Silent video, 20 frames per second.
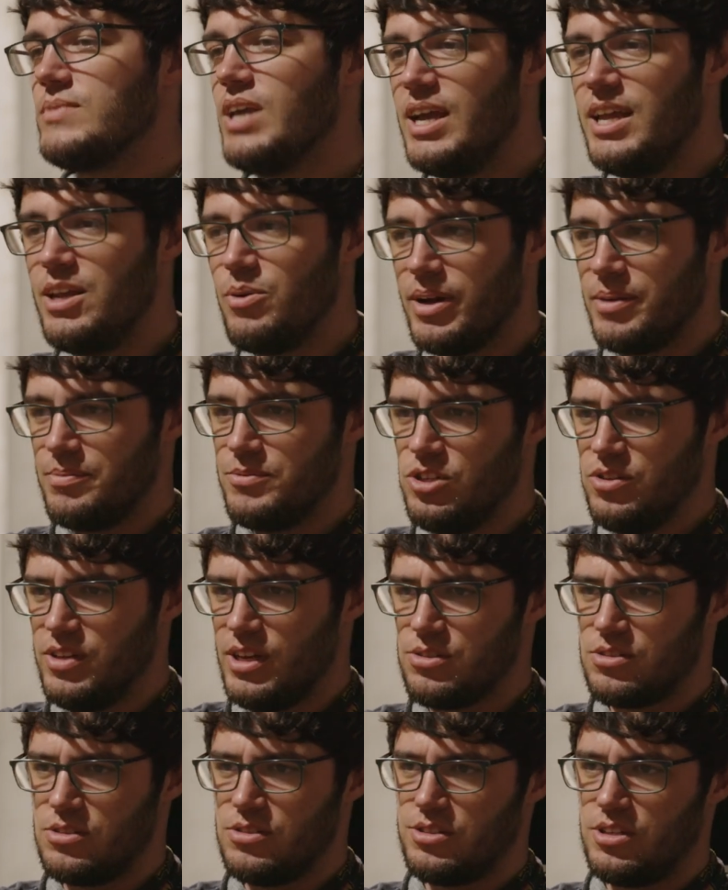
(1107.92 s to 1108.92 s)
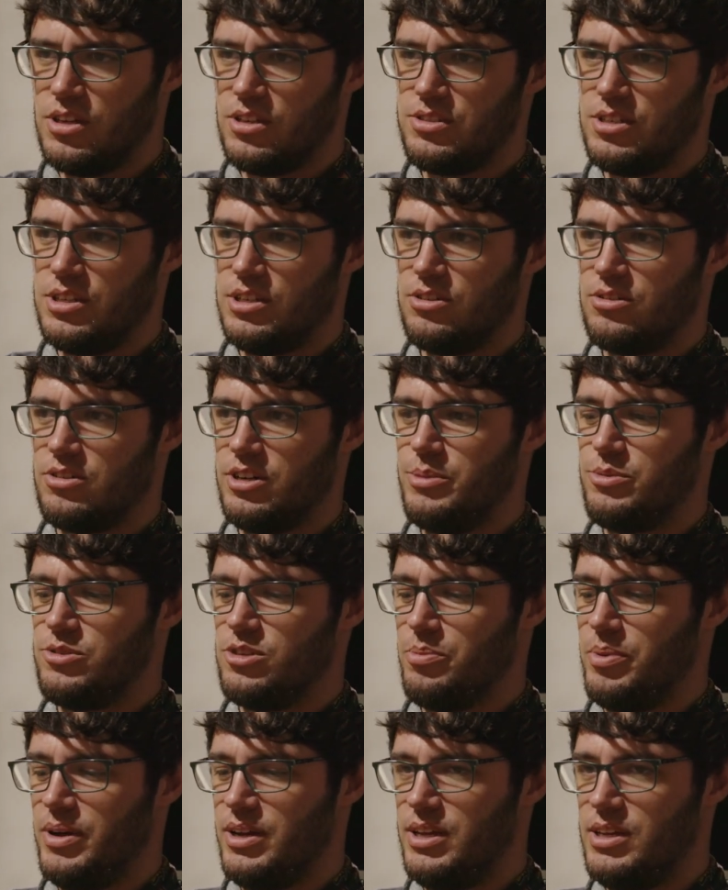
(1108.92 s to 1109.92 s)
Anyway, 2013 creeps
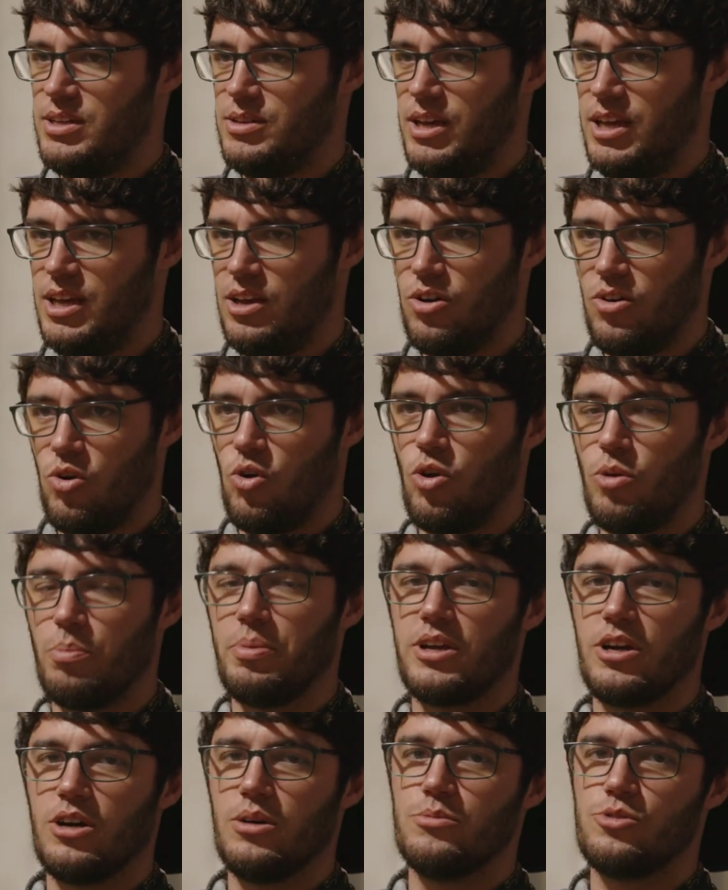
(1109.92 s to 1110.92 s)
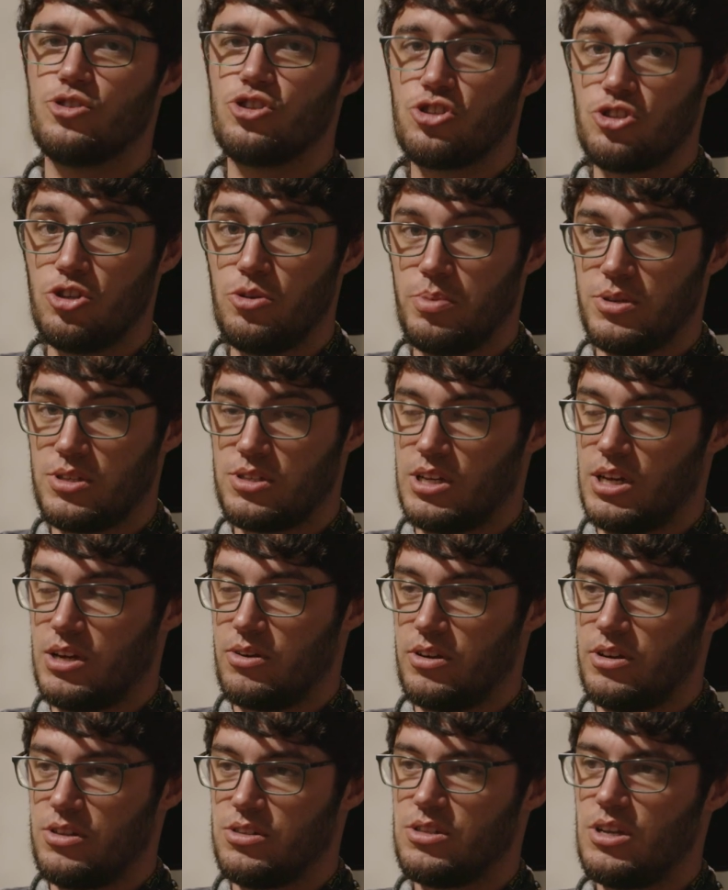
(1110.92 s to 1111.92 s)
up, and it all becomes super
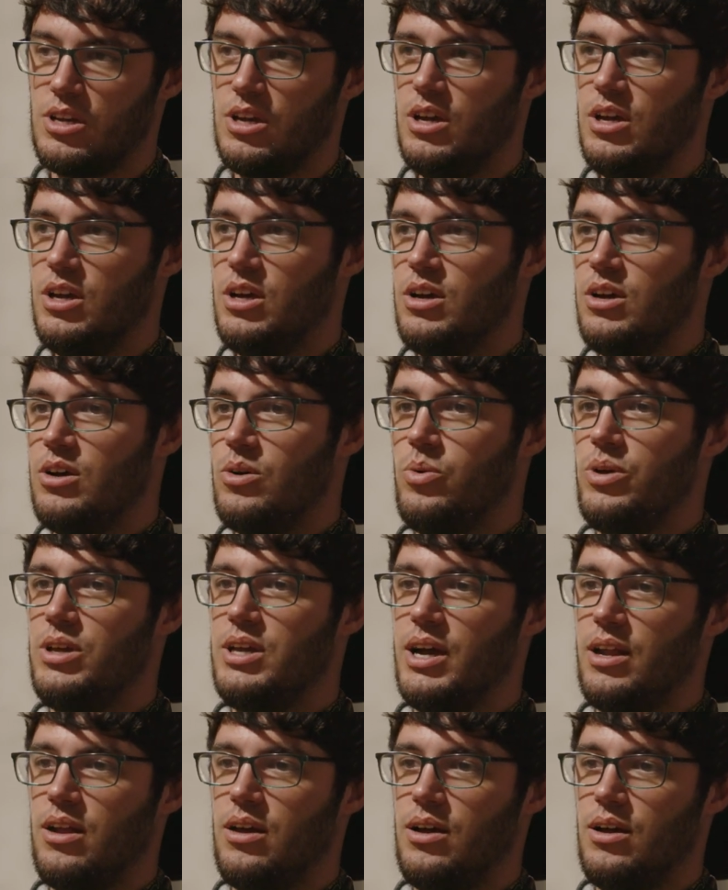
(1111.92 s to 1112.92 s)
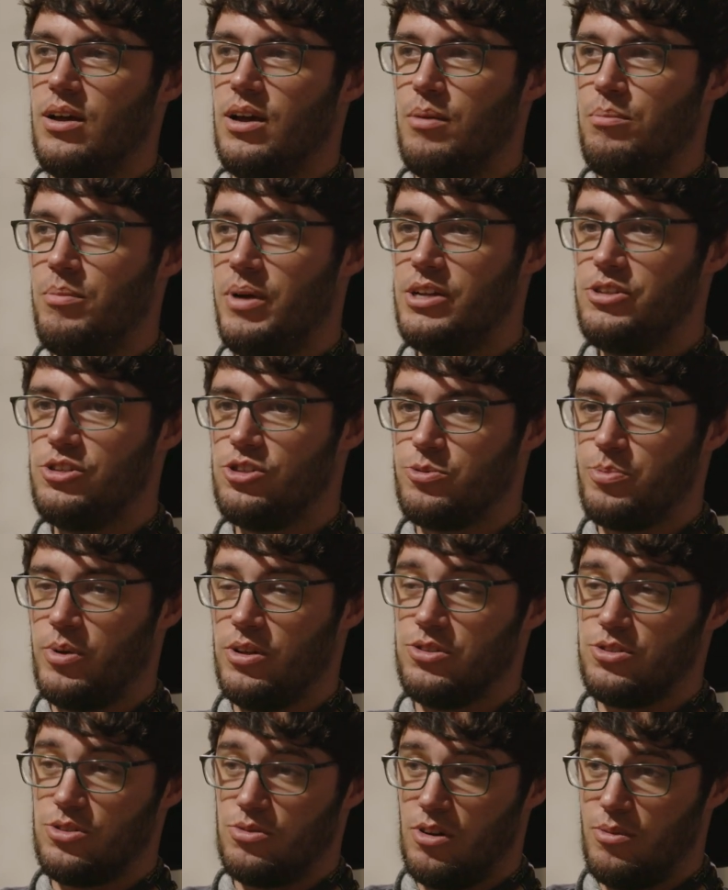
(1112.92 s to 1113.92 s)
serious. We get a major
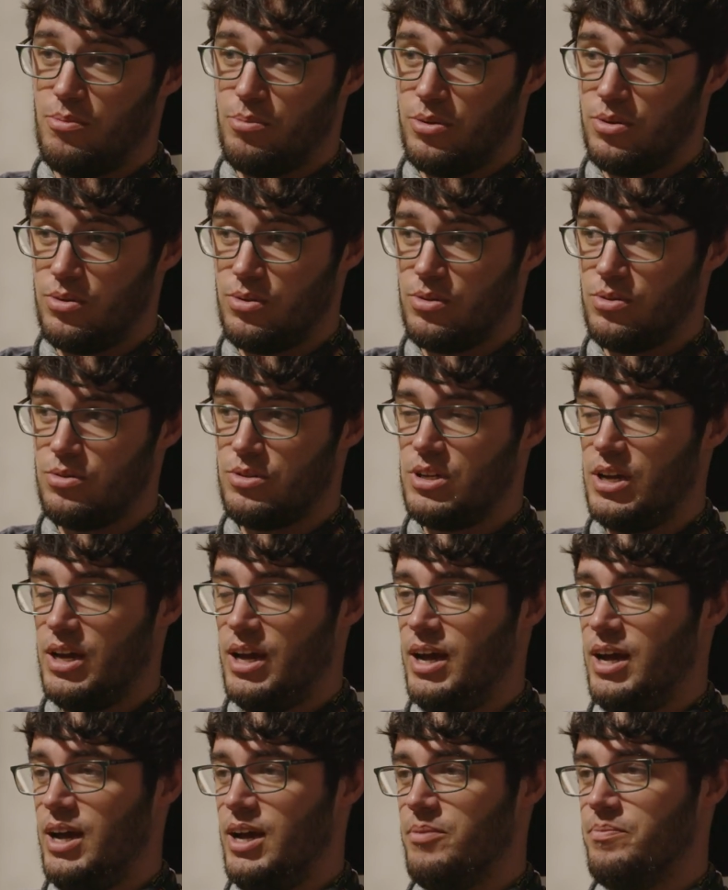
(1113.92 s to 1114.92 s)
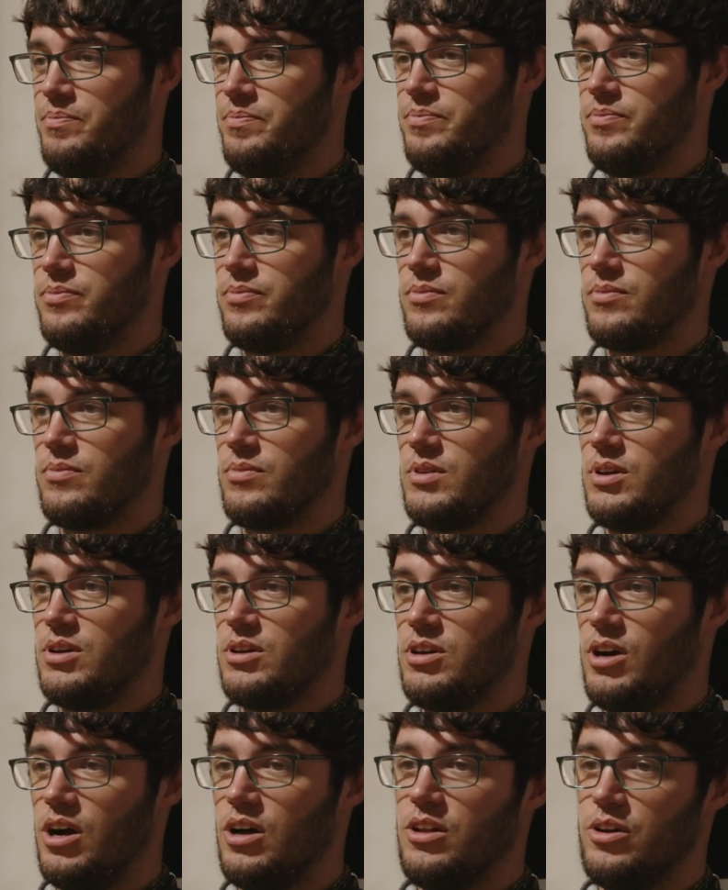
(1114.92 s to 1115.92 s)
sponsor on board,
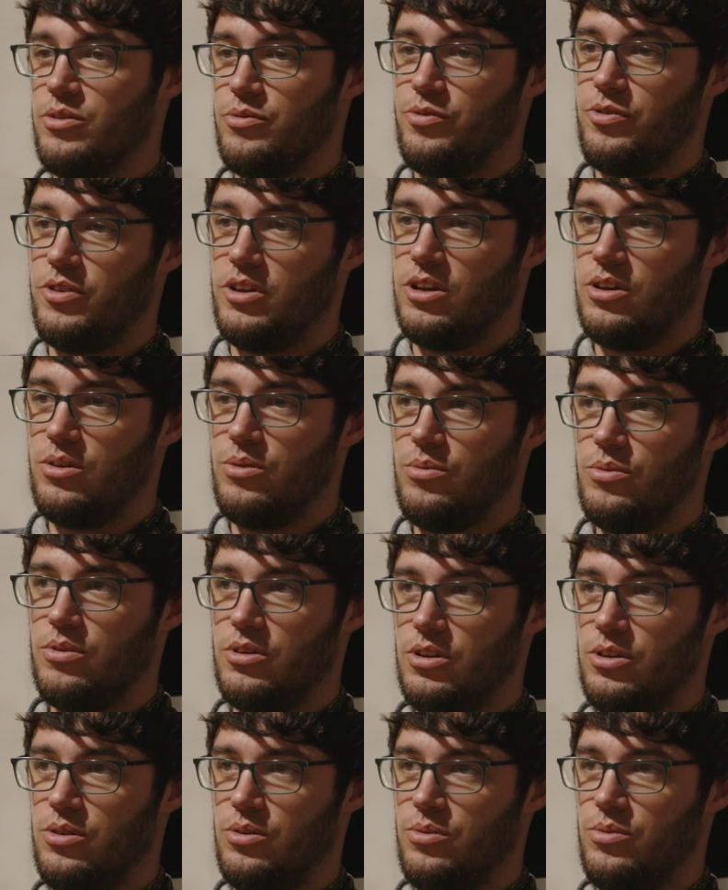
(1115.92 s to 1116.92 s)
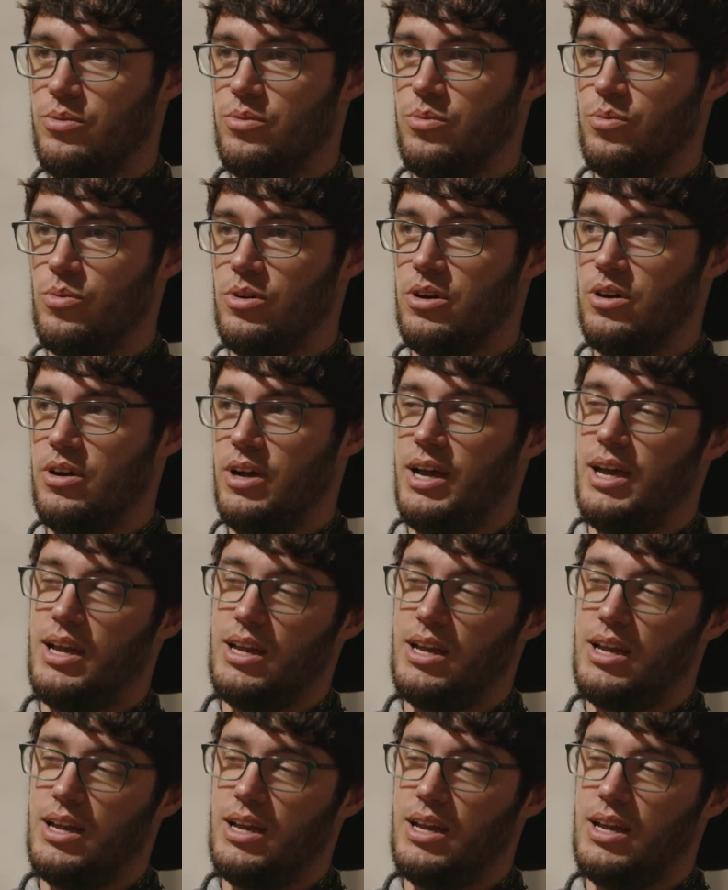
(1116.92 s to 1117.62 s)
Car Loan For You, who were